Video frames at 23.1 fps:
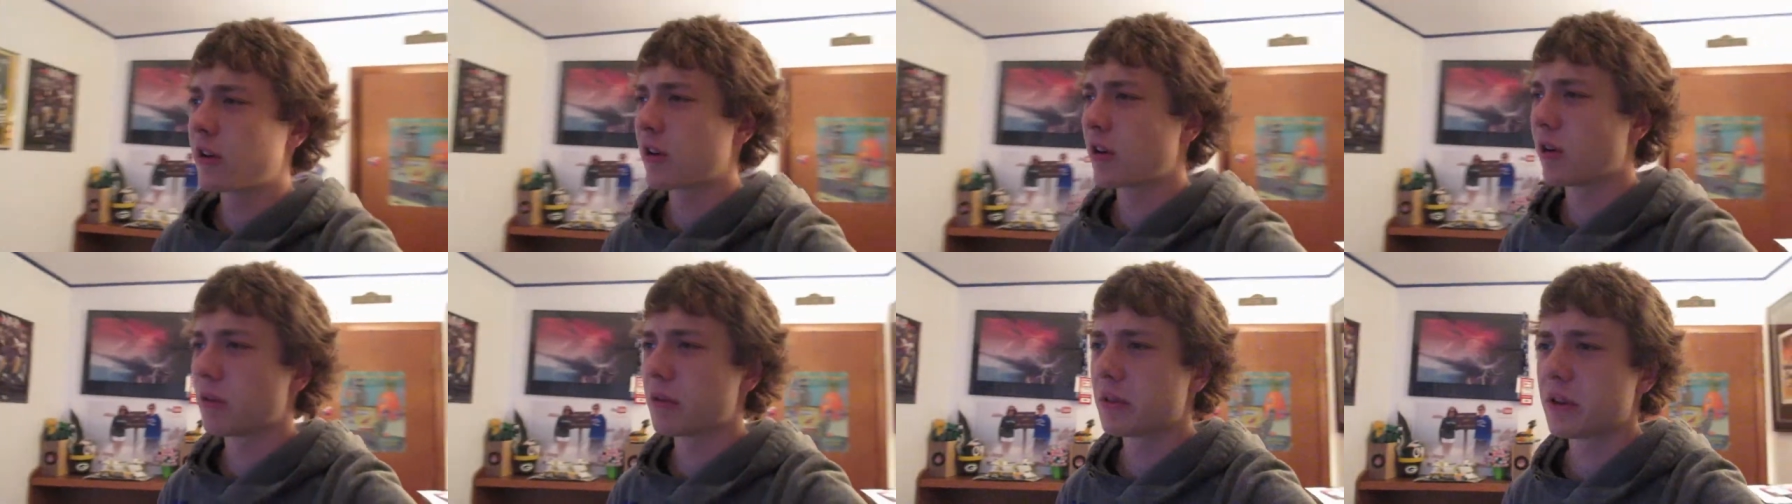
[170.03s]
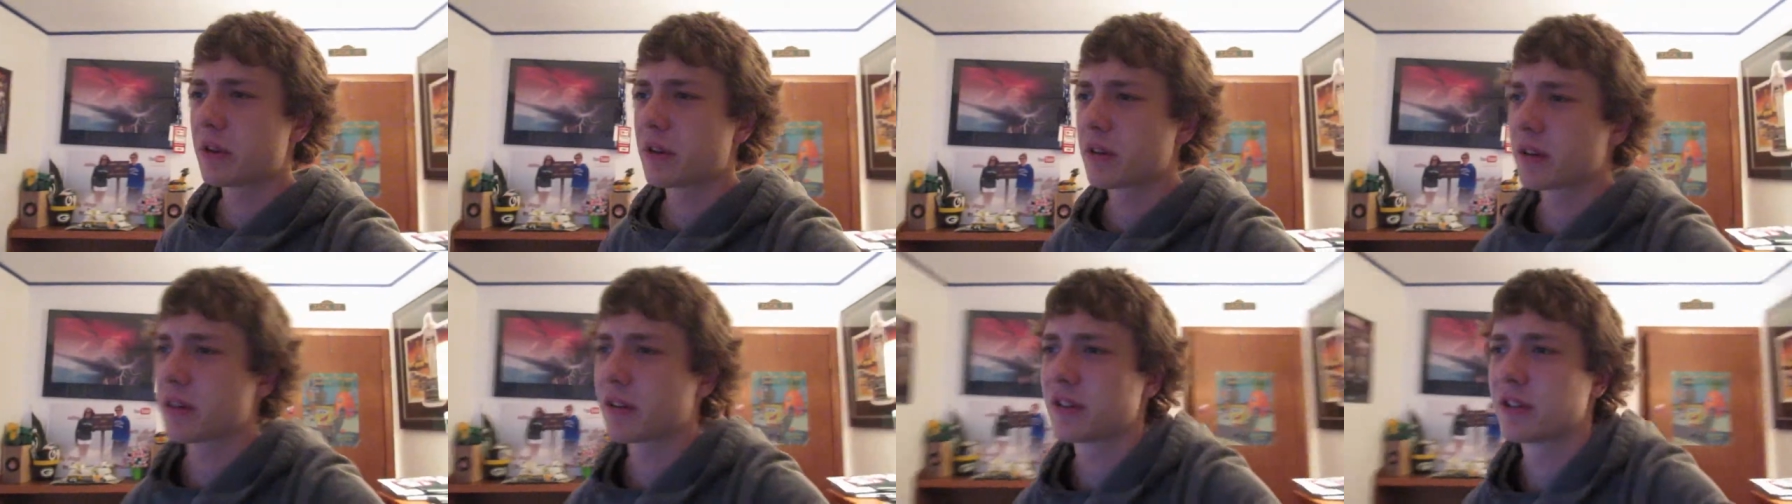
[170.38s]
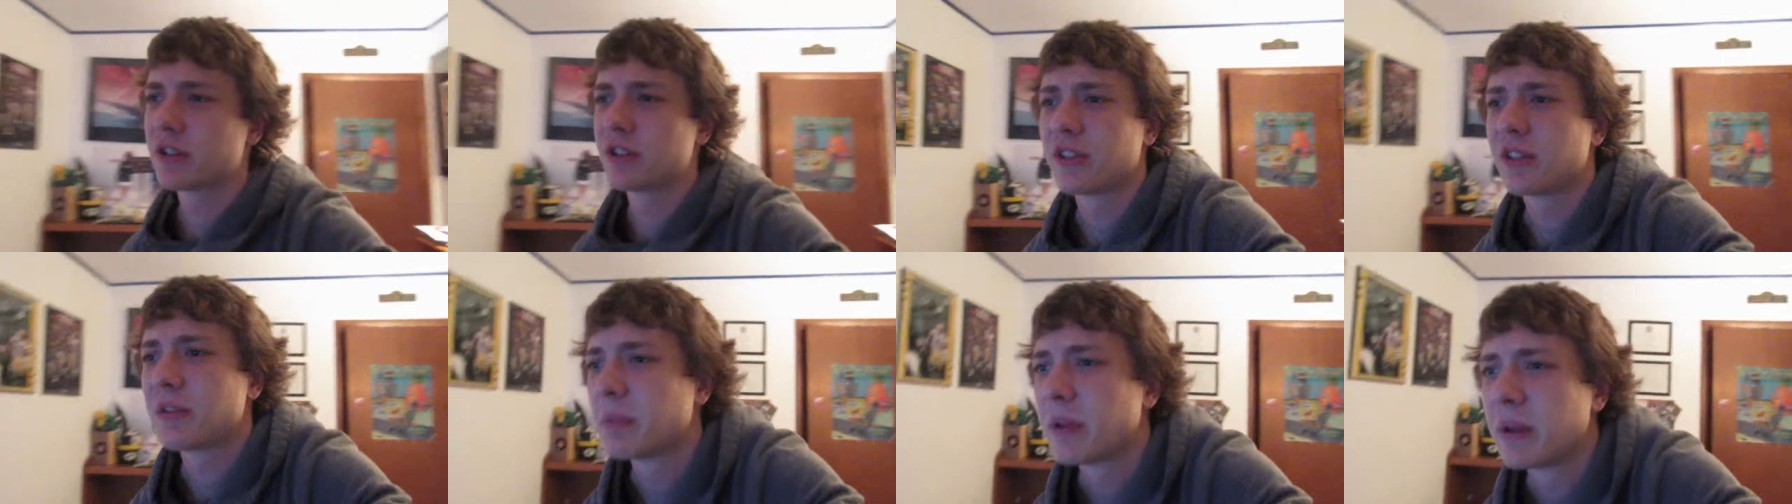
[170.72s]
to go there because
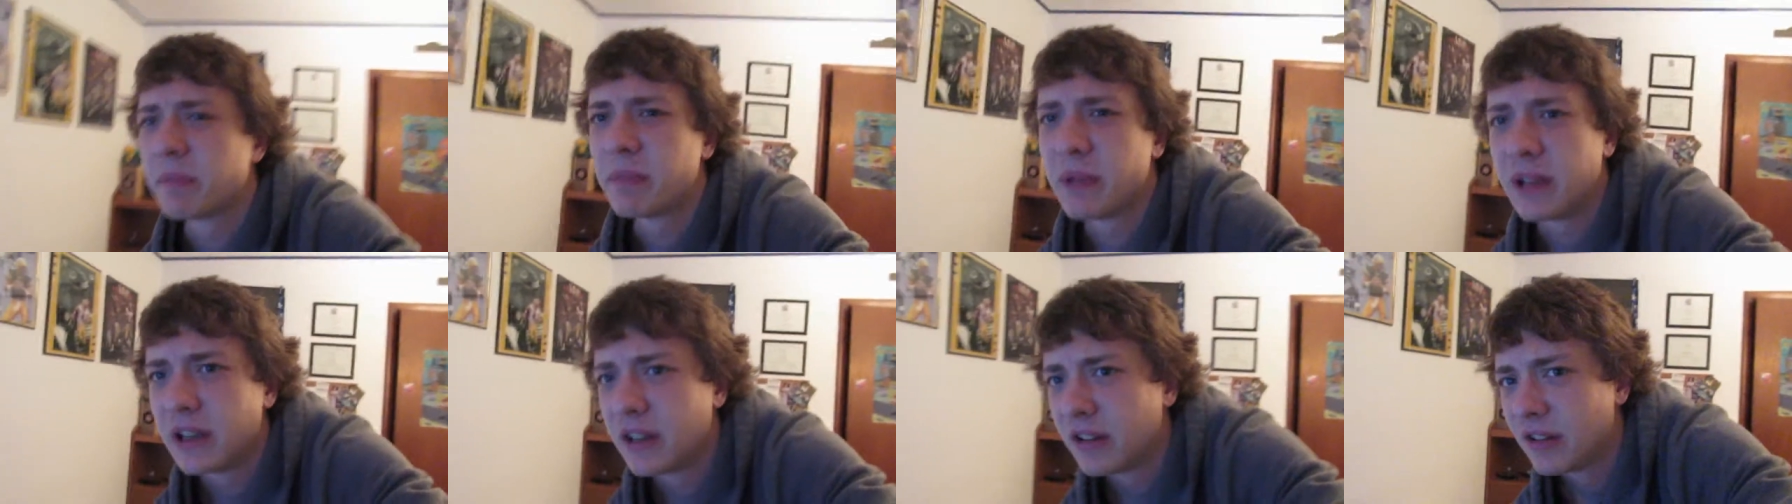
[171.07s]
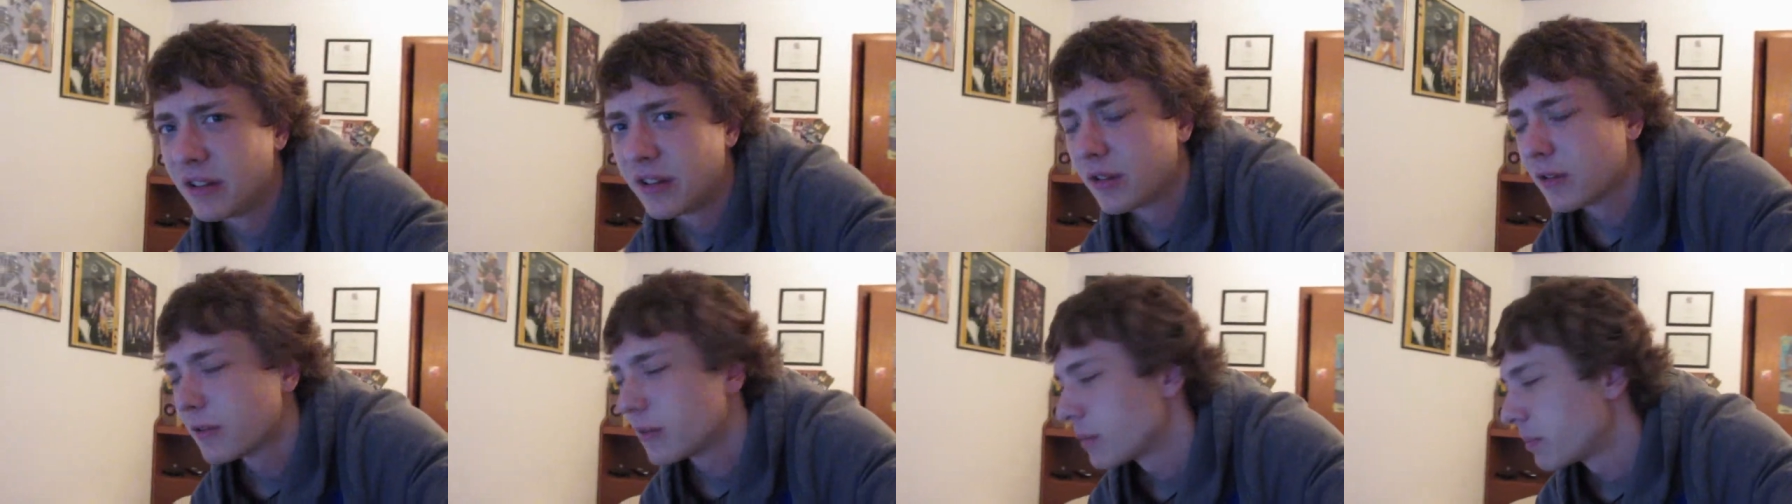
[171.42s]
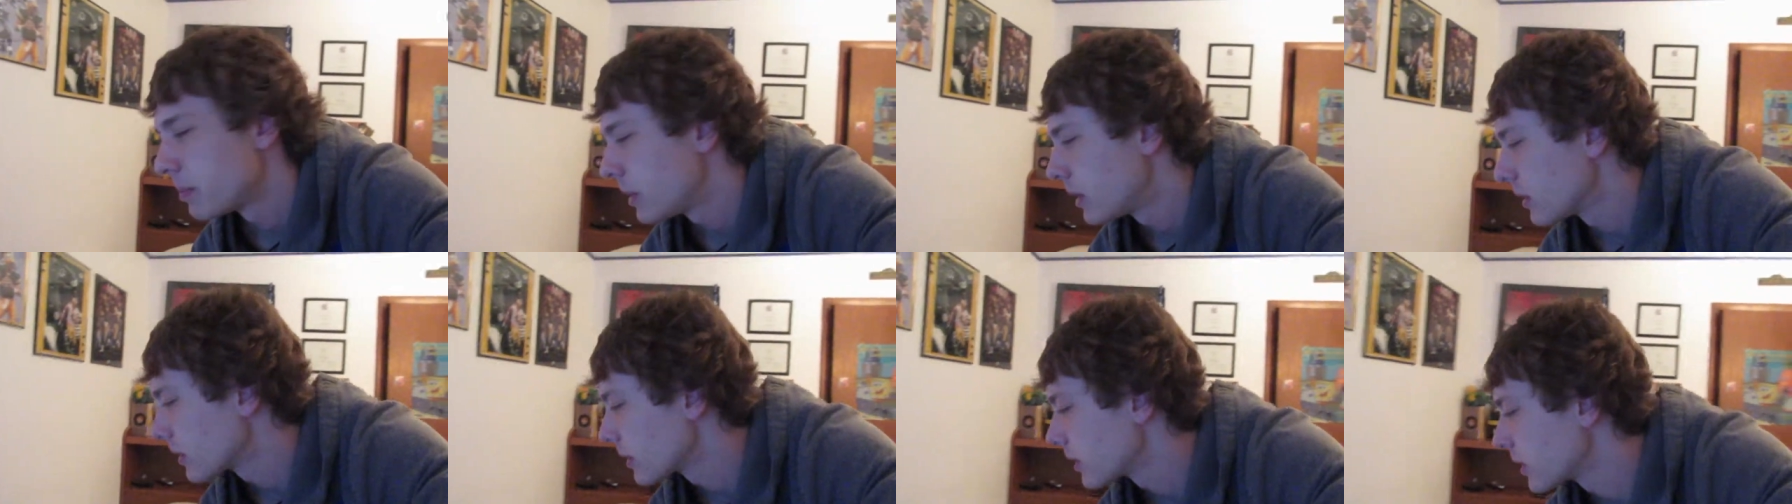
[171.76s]
it just might be easier for
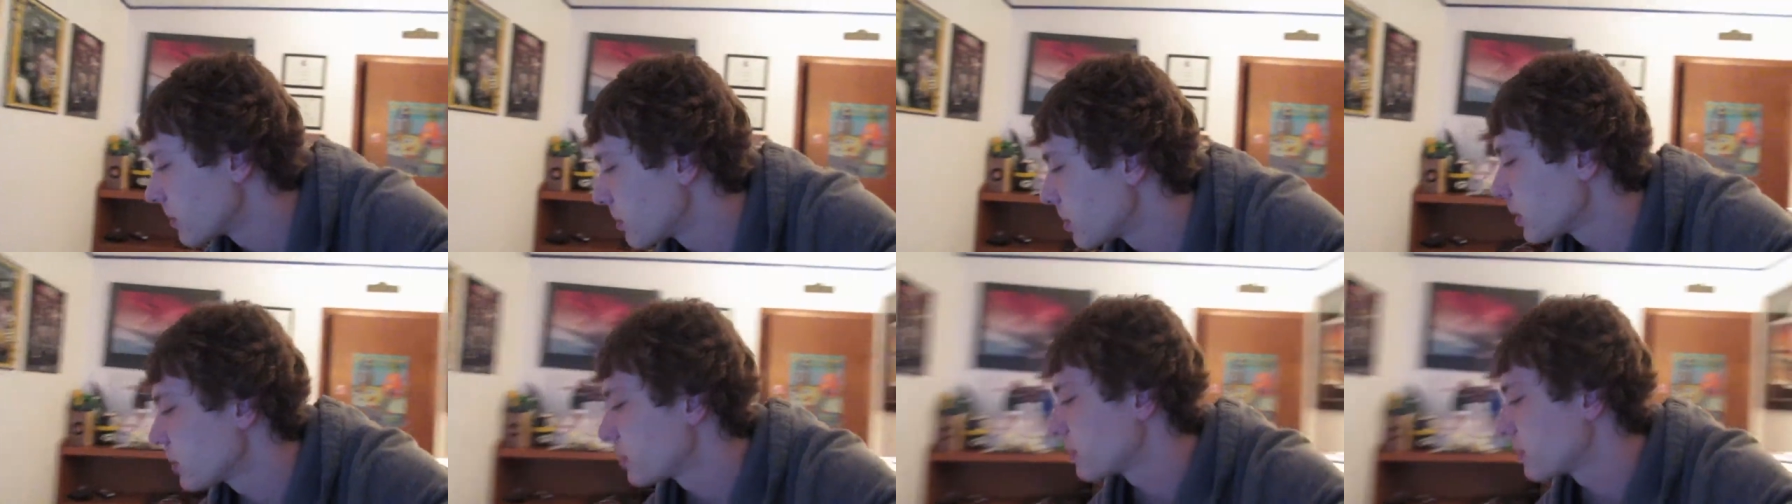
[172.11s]
parking